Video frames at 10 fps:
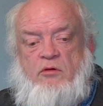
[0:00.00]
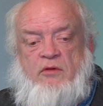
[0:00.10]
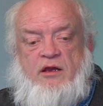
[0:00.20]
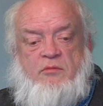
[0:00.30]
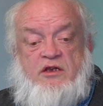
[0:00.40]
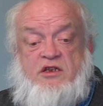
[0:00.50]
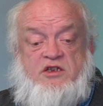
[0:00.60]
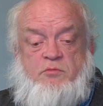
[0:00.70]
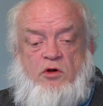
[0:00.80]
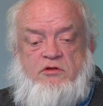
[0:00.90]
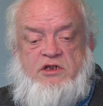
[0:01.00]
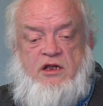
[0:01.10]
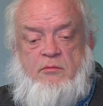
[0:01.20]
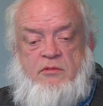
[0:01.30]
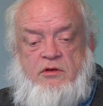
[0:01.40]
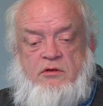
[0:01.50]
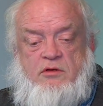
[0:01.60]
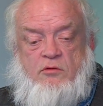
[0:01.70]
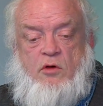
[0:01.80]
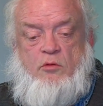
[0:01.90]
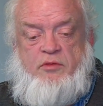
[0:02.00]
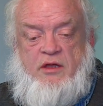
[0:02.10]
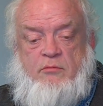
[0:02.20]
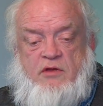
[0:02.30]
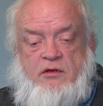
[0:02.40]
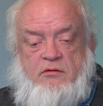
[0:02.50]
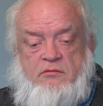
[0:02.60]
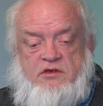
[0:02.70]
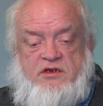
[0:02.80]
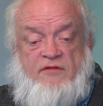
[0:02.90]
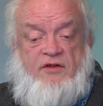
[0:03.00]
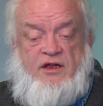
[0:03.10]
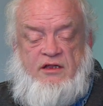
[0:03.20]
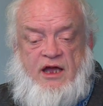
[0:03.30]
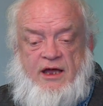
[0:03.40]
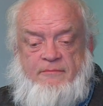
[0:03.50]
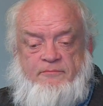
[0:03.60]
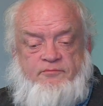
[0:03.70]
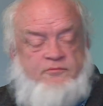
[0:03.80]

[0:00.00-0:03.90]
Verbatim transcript: It might have been dysprosium and europium and stuff like that.